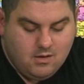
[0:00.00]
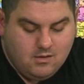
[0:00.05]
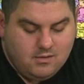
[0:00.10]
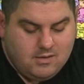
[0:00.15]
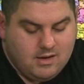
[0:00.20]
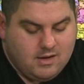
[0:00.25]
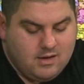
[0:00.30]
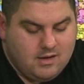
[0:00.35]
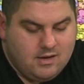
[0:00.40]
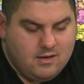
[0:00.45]

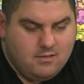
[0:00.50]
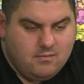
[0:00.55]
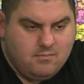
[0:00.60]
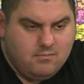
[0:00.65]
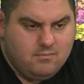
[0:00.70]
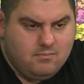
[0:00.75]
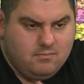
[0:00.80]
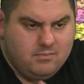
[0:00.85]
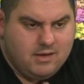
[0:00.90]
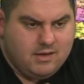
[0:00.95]

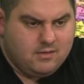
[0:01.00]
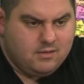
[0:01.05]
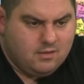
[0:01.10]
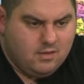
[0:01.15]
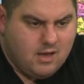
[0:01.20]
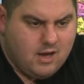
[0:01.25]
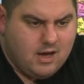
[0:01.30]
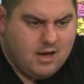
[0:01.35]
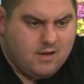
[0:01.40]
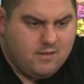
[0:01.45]
than than
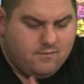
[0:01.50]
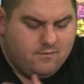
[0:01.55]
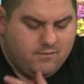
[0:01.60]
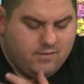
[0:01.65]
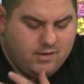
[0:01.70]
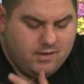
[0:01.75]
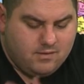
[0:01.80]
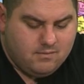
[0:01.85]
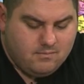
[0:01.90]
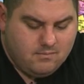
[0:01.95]
love
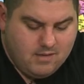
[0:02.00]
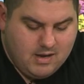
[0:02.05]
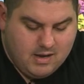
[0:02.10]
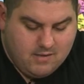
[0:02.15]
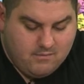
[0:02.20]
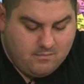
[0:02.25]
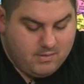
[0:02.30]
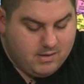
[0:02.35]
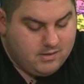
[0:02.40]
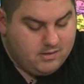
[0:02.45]
and
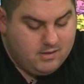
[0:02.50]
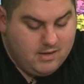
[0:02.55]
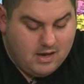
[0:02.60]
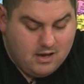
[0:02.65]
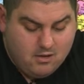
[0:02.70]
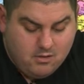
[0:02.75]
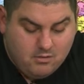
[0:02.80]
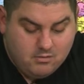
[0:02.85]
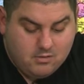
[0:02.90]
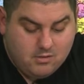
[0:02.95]
but
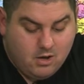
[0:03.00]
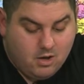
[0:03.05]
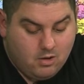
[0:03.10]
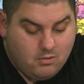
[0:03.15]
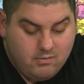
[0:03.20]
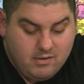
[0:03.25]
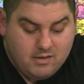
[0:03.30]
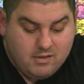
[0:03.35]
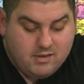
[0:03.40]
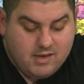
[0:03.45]
Knuckles
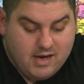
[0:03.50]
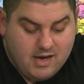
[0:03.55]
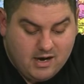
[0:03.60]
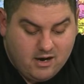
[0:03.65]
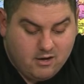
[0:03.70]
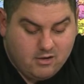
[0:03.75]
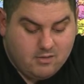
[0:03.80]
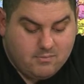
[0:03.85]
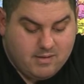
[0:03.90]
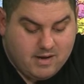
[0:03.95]
always
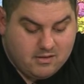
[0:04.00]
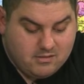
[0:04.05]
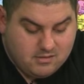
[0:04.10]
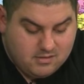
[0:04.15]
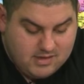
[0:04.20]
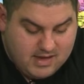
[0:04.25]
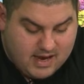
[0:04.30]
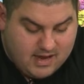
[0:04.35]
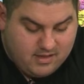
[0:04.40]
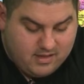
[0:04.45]
cared about
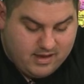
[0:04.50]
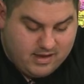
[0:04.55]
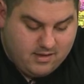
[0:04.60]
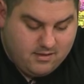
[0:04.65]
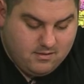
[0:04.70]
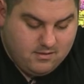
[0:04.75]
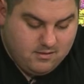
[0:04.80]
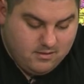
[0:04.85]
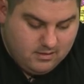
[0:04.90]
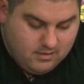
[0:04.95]
Sally.
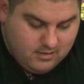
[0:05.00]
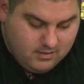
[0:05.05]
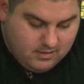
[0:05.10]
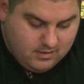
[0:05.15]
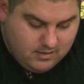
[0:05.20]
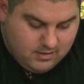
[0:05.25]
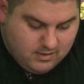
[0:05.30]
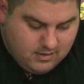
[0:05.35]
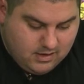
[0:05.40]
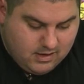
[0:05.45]

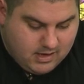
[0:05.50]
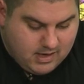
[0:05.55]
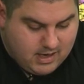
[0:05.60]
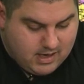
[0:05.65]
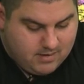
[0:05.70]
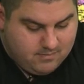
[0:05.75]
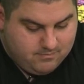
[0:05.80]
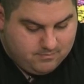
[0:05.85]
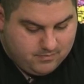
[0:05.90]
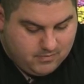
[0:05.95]

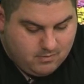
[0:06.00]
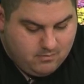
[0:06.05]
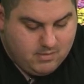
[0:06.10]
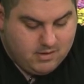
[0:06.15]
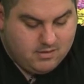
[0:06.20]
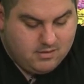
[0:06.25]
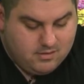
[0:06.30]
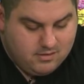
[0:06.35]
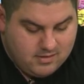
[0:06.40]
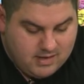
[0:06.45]
Um,
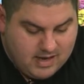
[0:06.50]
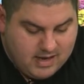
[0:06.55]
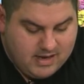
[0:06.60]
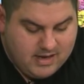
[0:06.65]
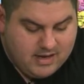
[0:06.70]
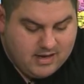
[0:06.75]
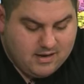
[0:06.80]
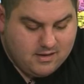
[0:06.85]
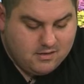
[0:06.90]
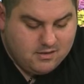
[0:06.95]
but
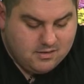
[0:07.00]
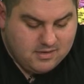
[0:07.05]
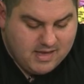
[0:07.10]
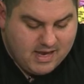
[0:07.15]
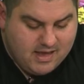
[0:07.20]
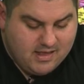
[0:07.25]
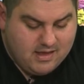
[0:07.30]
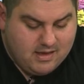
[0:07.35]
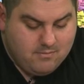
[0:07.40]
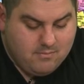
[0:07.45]
Sonic and
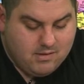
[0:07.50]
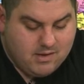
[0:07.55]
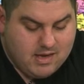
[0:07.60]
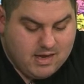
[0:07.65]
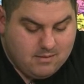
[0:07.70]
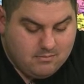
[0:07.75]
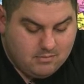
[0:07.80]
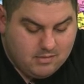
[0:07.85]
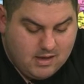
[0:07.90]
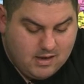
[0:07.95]
Sally
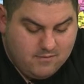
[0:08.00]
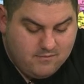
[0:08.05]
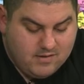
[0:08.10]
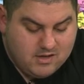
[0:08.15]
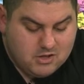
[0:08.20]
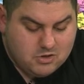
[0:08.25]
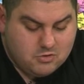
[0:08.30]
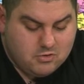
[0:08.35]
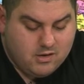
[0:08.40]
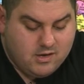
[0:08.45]
became love
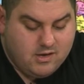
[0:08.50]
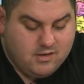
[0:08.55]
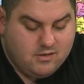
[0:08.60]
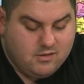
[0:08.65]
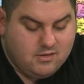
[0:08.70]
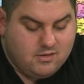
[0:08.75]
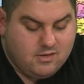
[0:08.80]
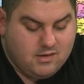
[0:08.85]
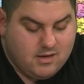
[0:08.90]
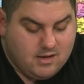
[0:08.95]

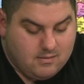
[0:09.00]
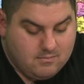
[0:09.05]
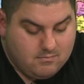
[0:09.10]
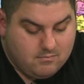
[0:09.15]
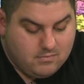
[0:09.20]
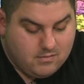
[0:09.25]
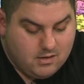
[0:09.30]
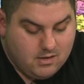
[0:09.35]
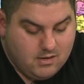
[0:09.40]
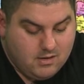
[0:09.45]
interests.
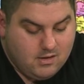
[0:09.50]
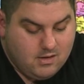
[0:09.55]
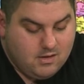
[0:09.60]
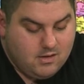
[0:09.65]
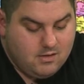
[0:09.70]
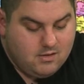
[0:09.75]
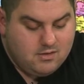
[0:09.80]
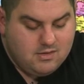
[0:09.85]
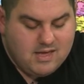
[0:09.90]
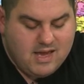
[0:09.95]
Um,
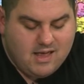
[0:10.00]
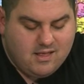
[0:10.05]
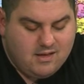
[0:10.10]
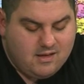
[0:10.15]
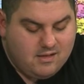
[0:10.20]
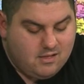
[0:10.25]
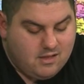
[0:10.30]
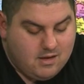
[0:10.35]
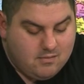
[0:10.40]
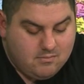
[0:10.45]

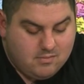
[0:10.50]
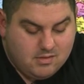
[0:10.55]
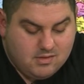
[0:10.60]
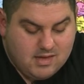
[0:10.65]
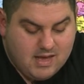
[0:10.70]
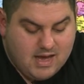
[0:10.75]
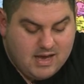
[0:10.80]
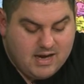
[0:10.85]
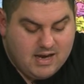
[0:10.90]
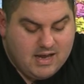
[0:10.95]
Sally loved
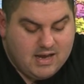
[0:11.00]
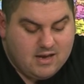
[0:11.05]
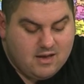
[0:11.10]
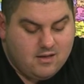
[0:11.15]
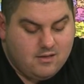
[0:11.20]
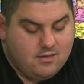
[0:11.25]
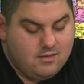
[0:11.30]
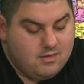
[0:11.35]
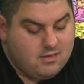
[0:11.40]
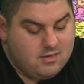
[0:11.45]

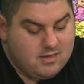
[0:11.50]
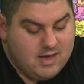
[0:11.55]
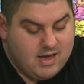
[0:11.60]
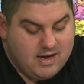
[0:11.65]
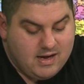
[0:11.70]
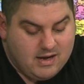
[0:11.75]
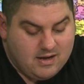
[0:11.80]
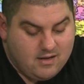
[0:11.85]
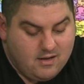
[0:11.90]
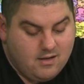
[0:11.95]
Sonic.
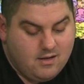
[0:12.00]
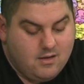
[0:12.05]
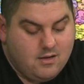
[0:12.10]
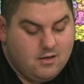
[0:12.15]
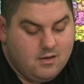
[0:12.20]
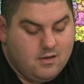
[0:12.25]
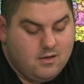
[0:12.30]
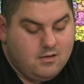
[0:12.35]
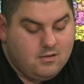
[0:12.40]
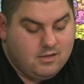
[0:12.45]
Sonic
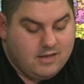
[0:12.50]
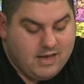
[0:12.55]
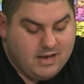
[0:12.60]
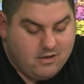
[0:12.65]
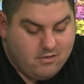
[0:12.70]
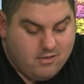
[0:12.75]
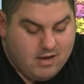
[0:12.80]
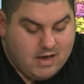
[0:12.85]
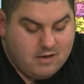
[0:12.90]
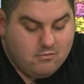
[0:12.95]

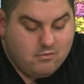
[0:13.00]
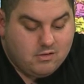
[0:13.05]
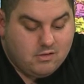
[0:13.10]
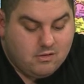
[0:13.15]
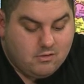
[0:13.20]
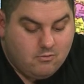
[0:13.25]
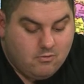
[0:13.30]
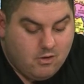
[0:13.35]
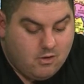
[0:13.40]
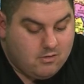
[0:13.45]
later on
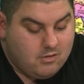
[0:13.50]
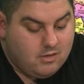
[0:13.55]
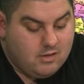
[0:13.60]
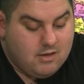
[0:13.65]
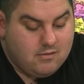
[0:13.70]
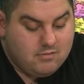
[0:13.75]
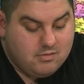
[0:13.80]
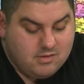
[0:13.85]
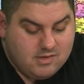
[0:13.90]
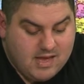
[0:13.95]
would grow to
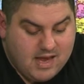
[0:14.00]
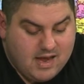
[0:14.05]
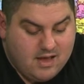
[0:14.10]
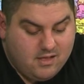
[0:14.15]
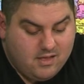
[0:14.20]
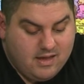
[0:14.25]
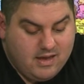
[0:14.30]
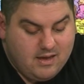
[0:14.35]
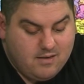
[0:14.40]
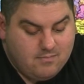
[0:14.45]
love
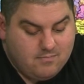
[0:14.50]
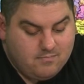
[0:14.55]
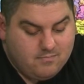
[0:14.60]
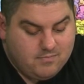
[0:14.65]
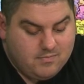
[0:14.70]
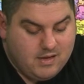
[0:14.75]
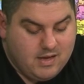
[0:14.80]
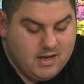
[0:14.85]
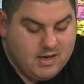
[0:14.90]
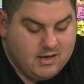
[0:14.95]
Sally,
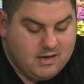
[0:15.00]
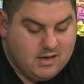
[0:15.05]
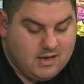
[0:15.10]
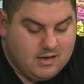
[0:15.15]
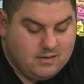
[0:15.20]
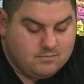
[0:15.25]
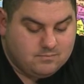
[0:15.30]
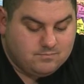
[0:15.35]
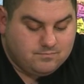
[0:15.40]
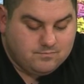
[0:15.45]
and
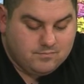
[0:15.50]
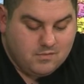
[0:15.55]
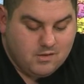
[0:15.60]
um,